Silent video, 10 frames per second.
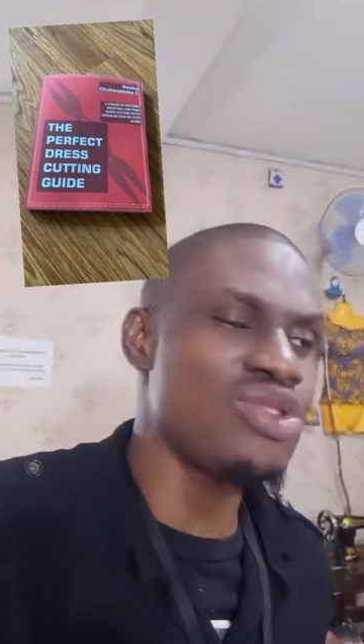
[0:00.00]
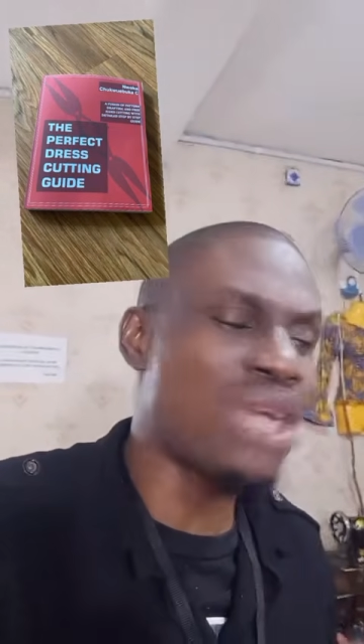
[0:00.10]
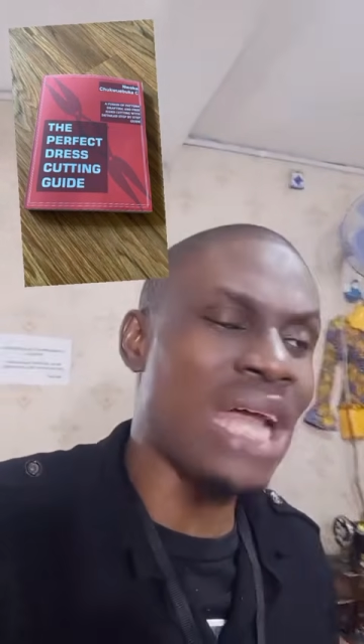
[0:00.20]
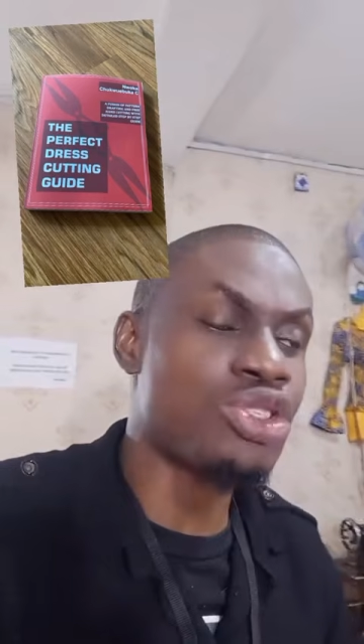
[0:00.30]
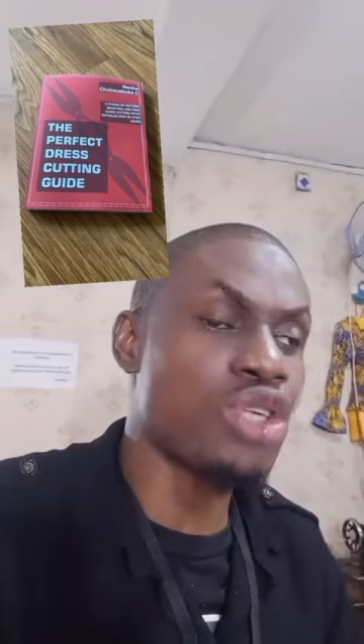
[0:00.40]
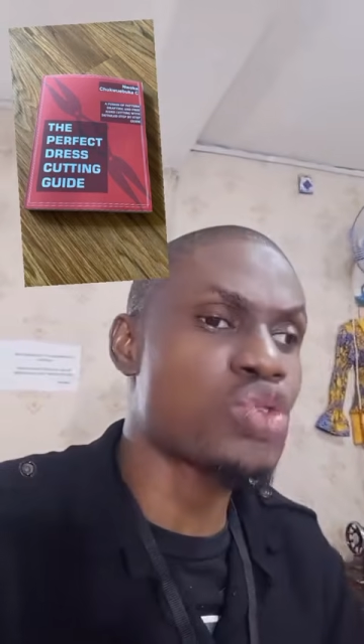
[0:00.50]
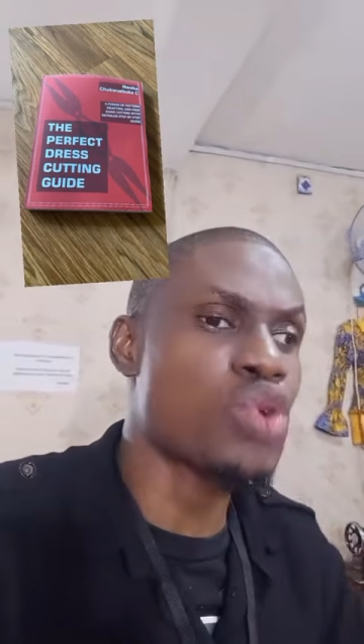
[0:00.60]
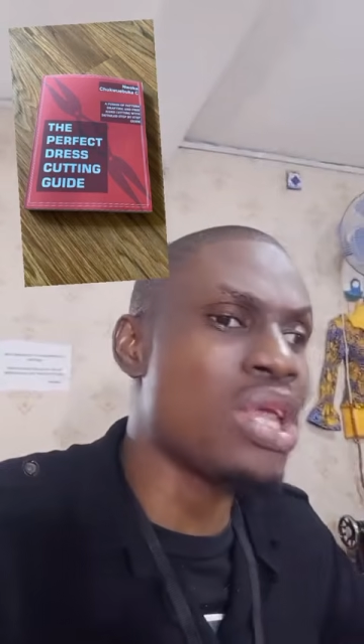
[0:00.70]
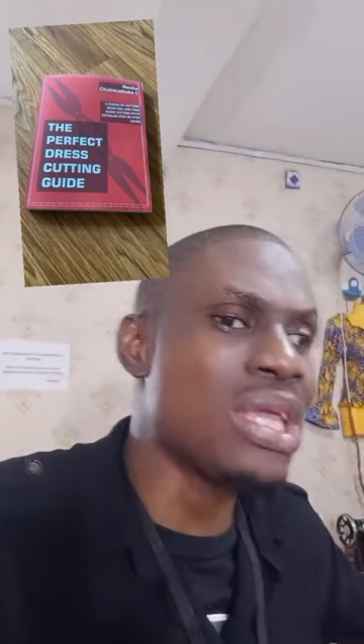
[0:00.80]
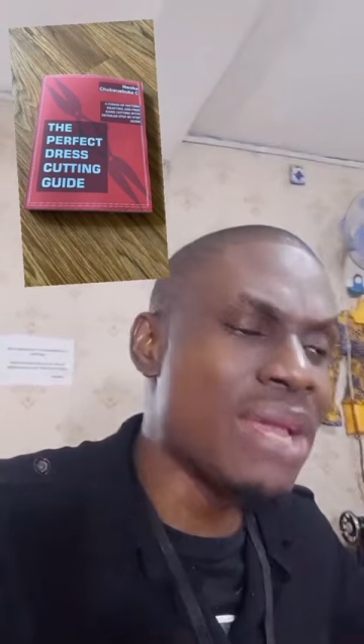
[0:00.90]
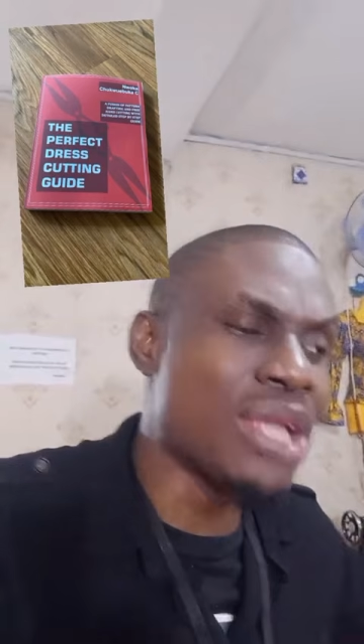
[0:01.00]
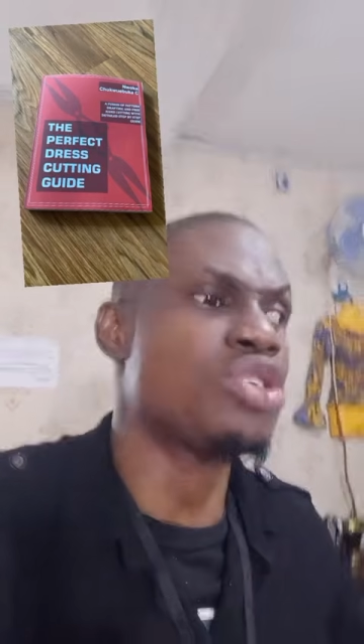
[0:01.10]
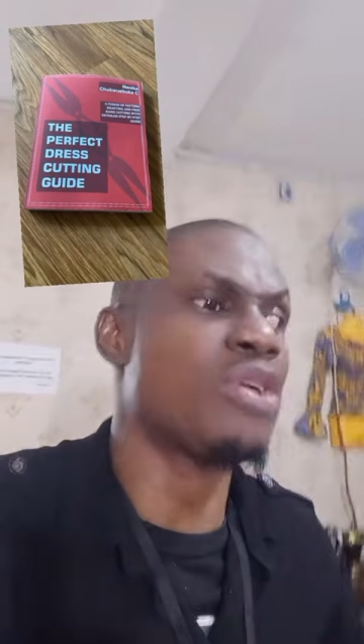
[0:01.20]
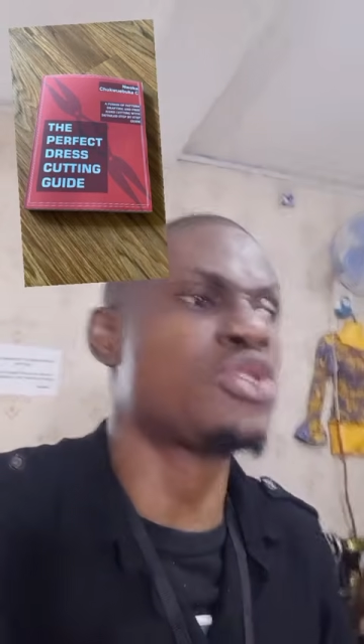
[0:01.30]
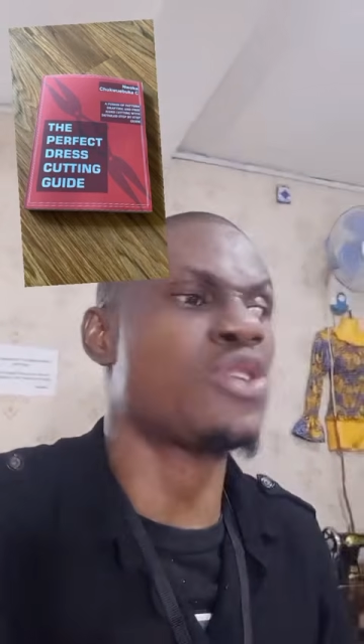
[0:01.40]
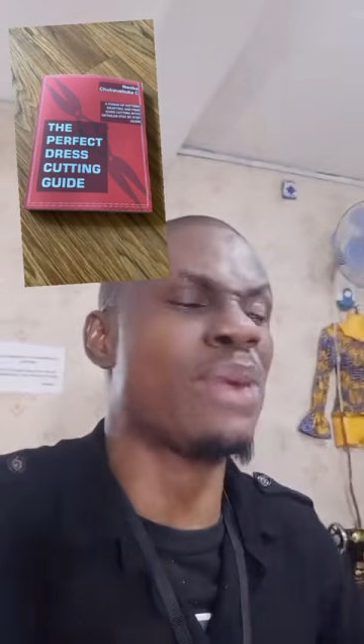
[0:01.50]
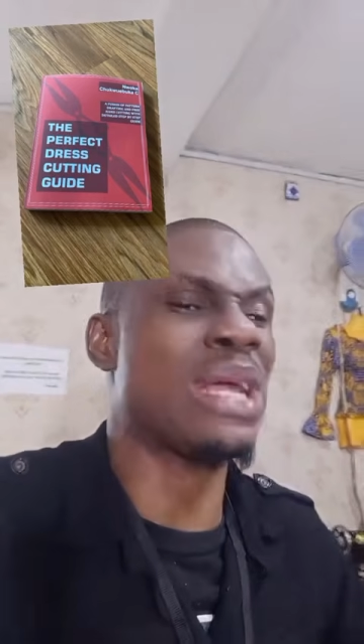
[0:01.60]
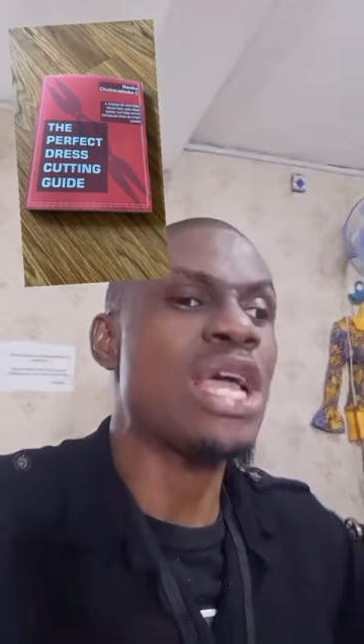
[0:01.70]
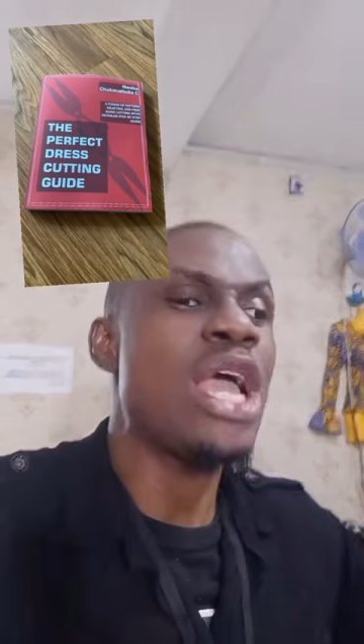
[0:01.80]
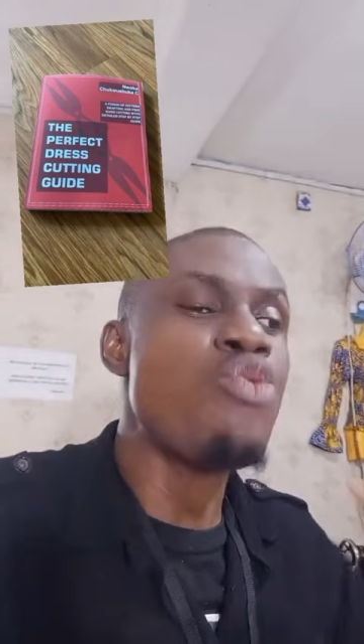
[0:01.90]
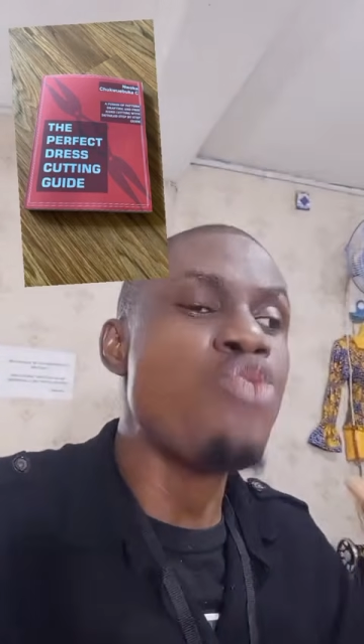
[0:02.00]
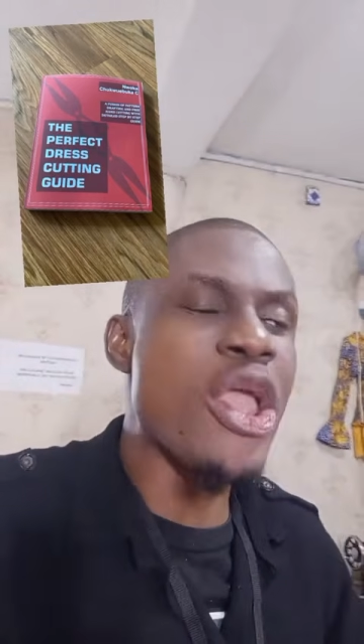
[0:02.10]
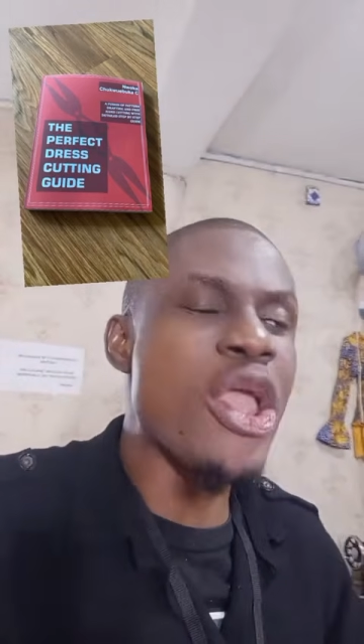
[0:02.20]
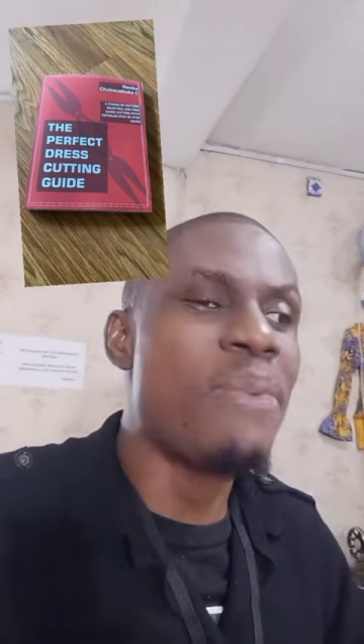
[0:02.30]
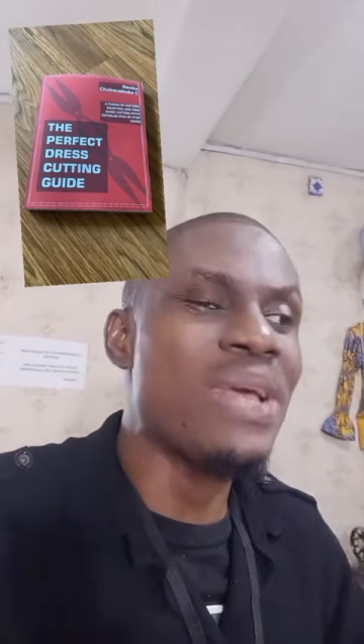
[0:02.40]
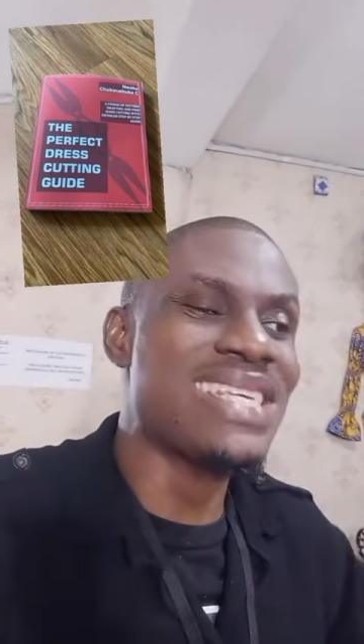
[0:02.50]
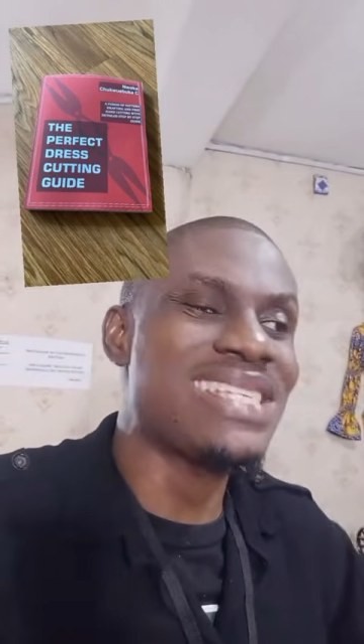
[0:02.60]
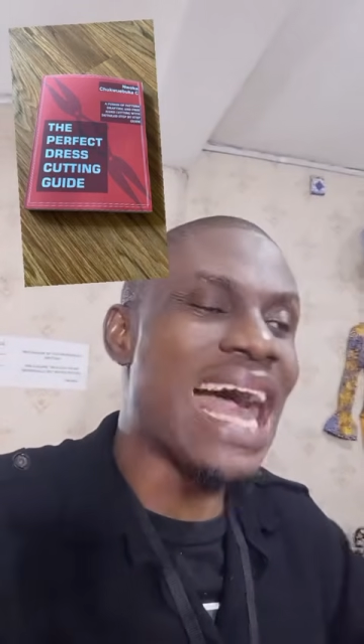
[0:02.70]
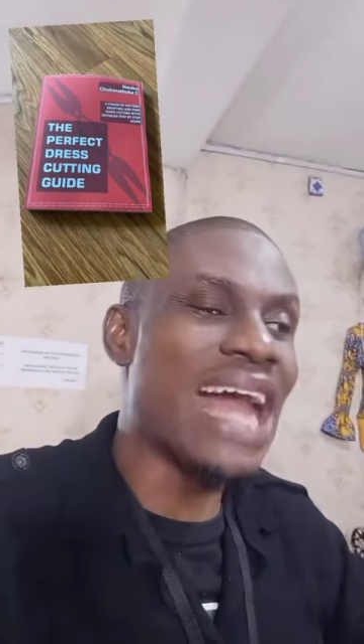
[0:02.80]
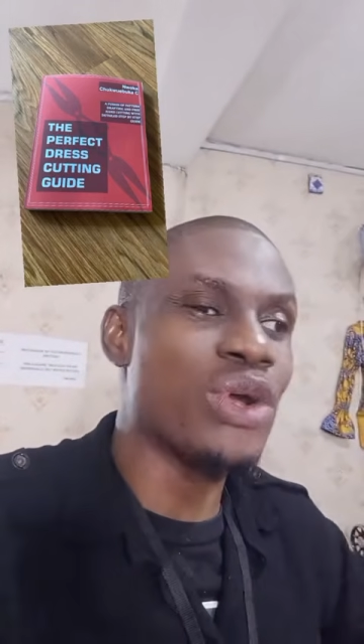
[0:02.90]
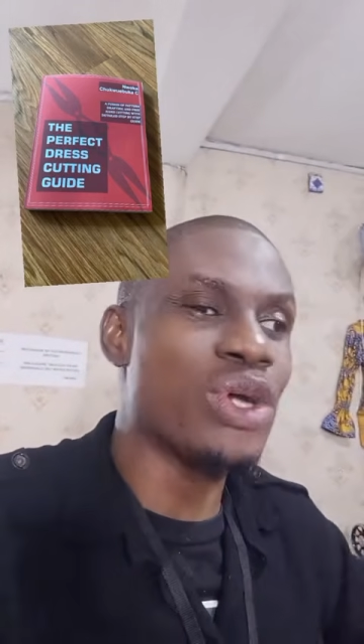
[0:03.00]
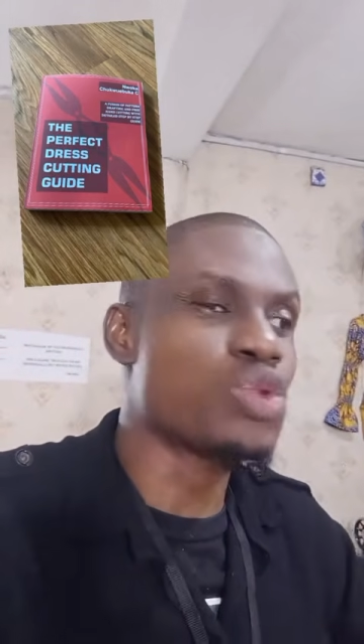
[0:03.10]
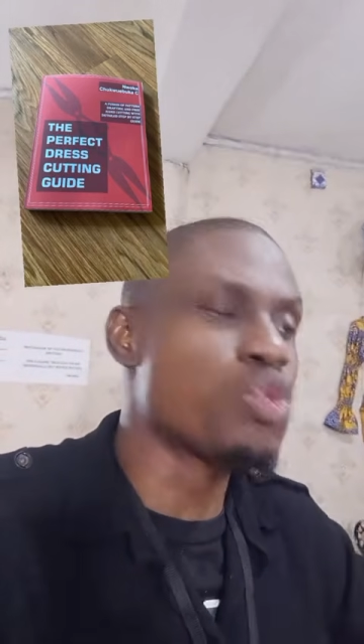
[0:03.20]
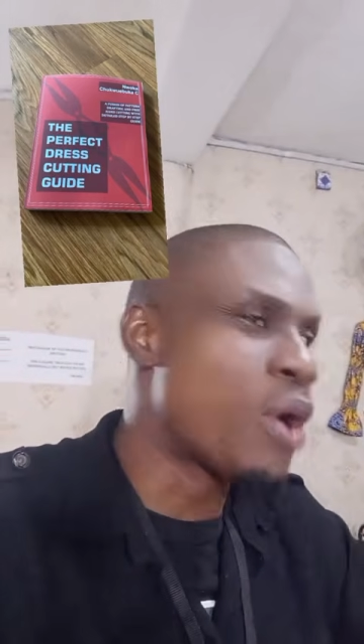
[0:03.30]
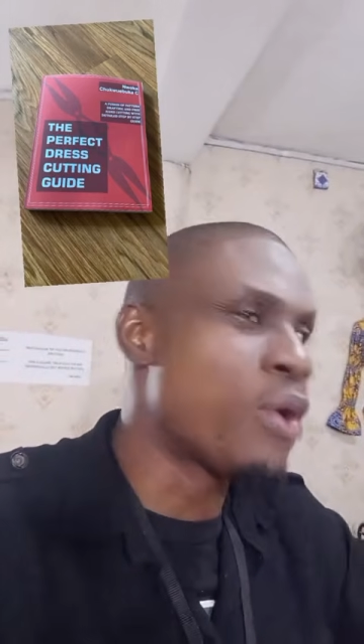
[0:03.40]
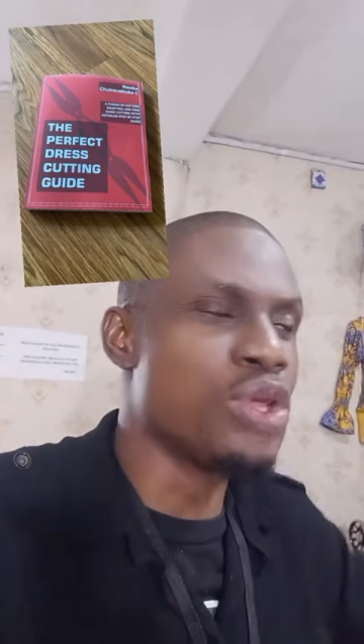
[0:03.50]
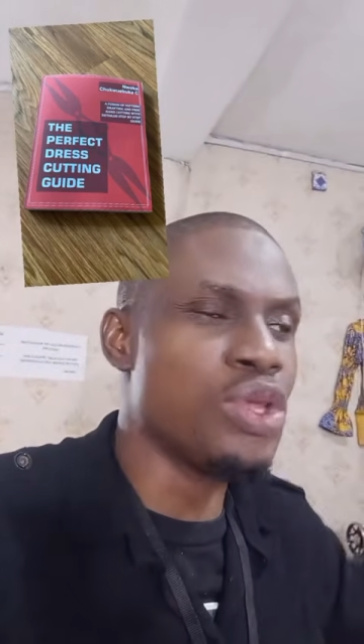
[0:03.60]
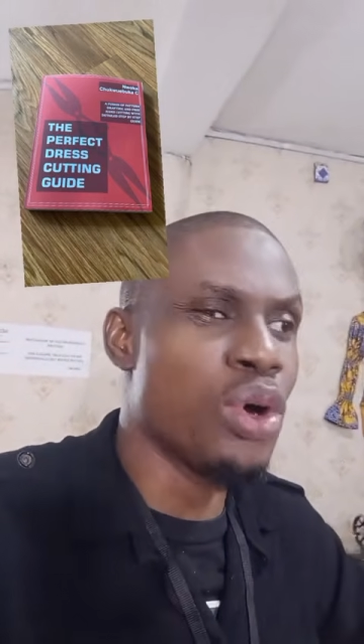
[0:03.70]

You can't just go in make use of these formulas where your basics are not well